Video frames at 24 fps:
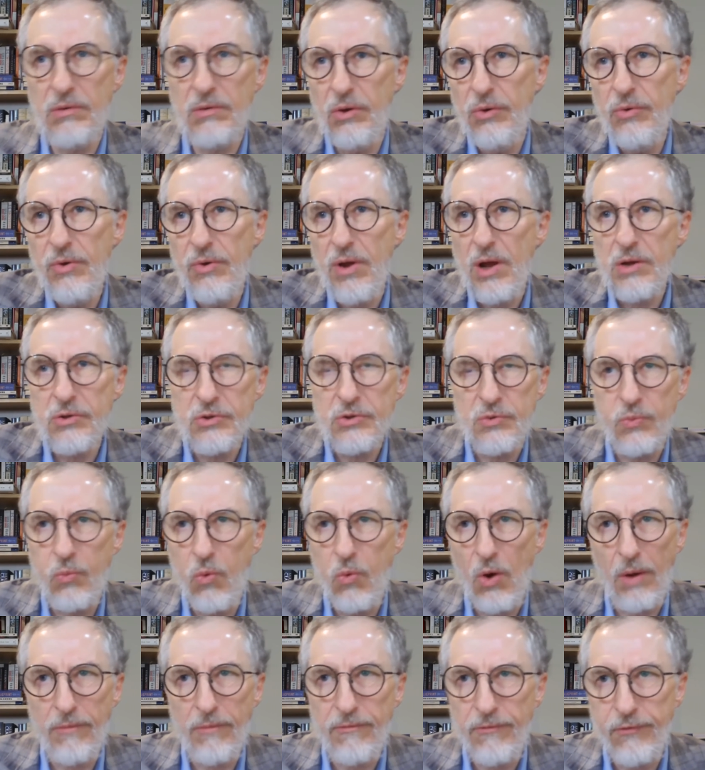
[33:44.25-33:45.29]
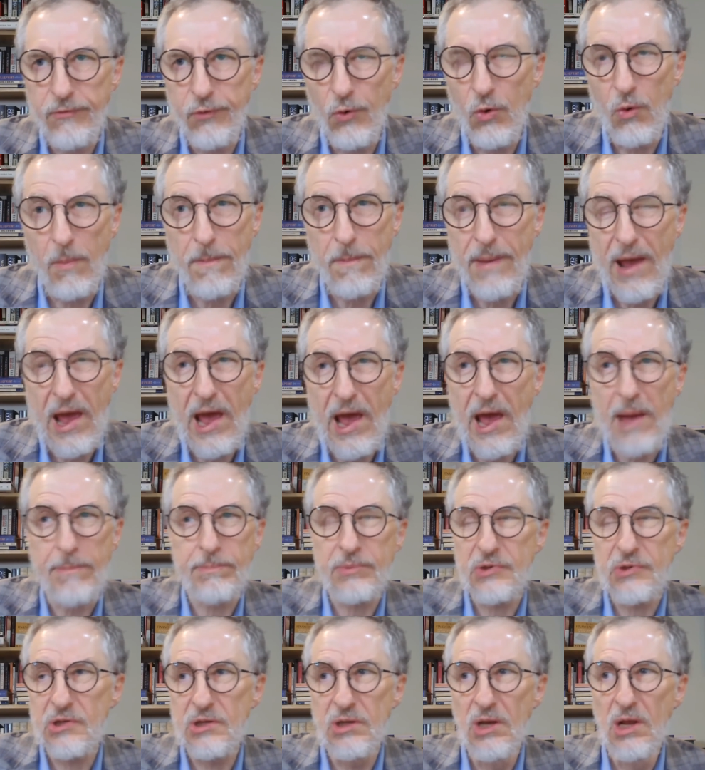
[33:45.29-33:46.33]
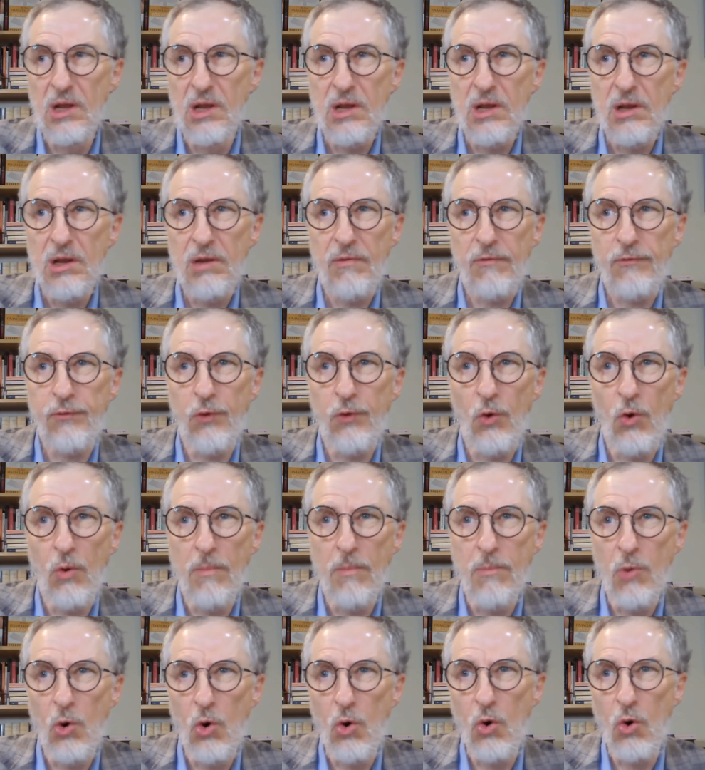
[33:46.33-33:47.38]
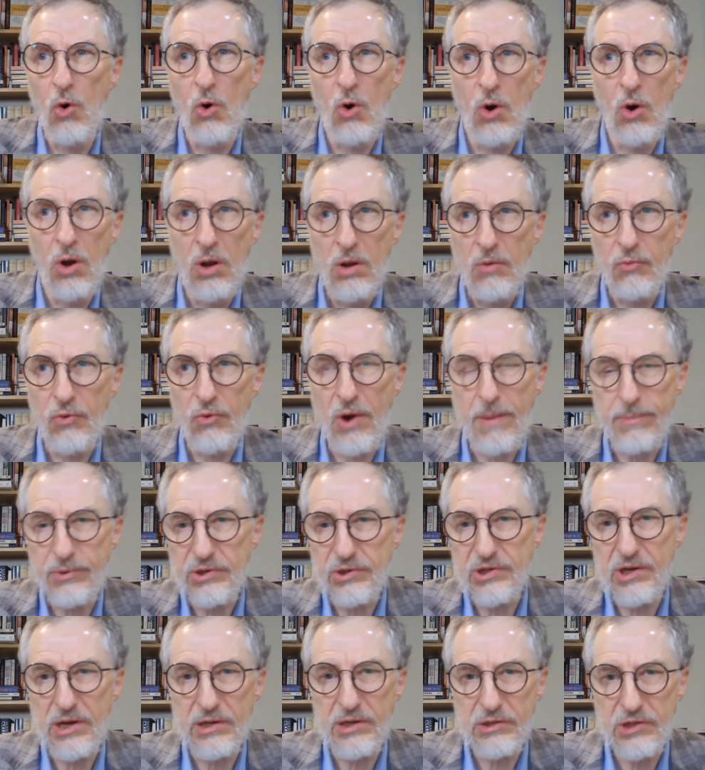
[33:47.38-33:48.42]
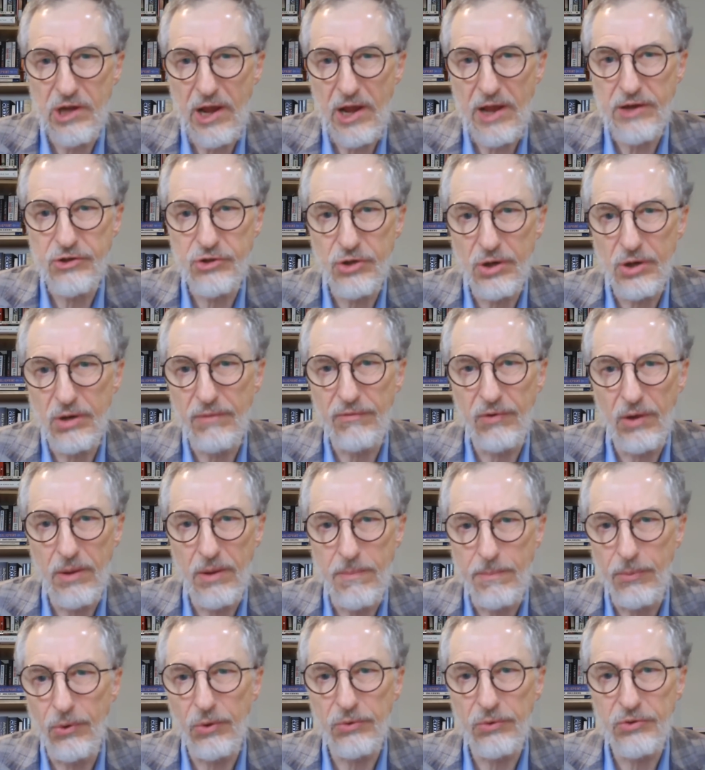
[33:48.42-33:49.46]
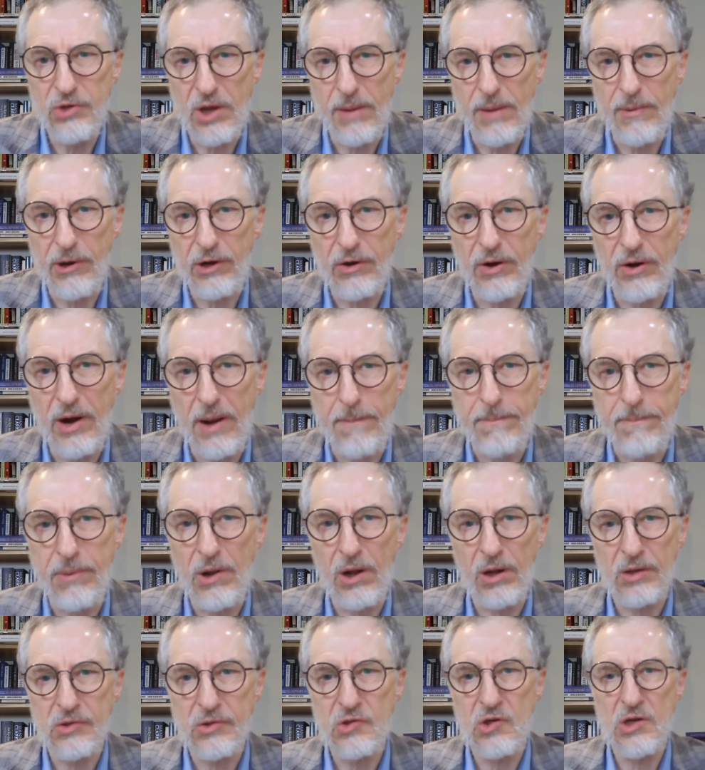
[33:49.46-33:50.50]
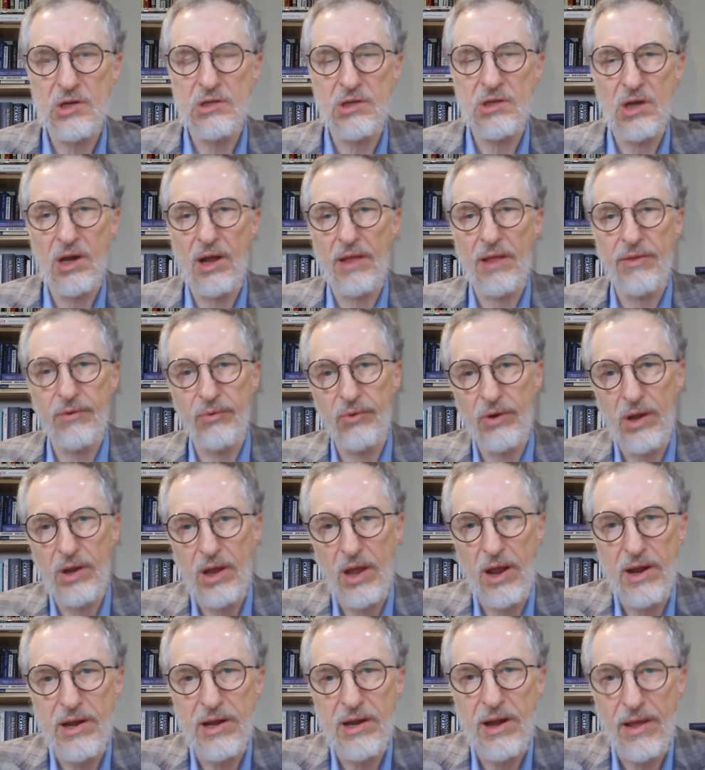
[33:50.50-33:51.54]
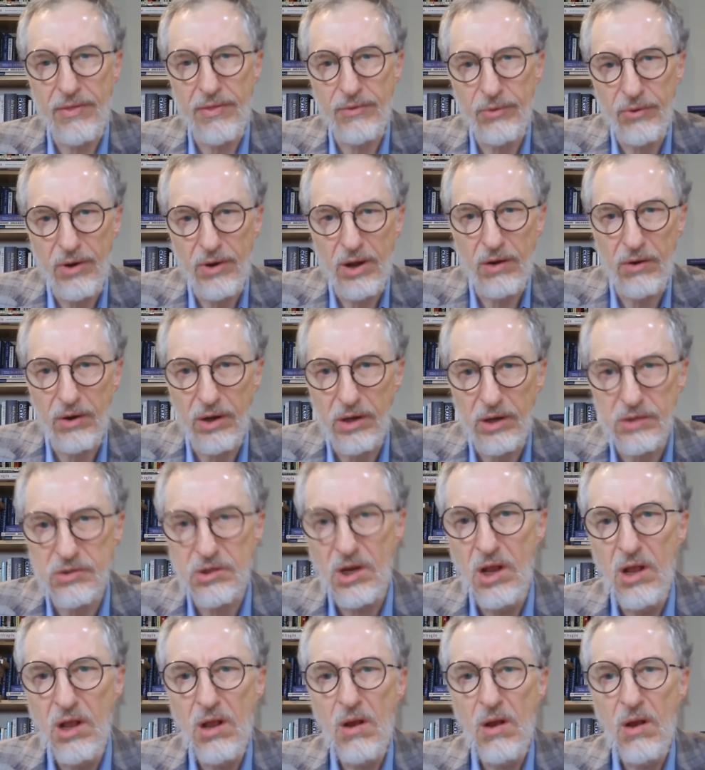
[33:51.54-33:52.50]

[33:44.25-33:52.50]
Who knows what for? Perhaps for more representation of Liberal Democrat policies in other areas.